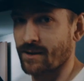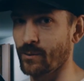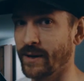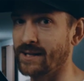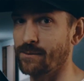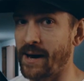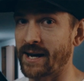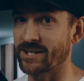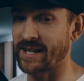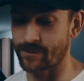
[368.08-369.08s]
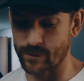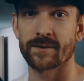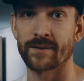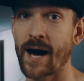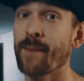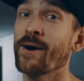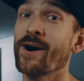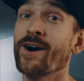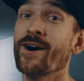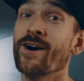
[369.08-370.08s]
we need to manage that one.
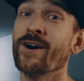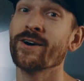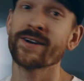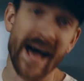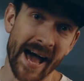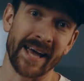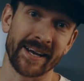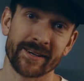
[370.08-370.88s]
Number 9.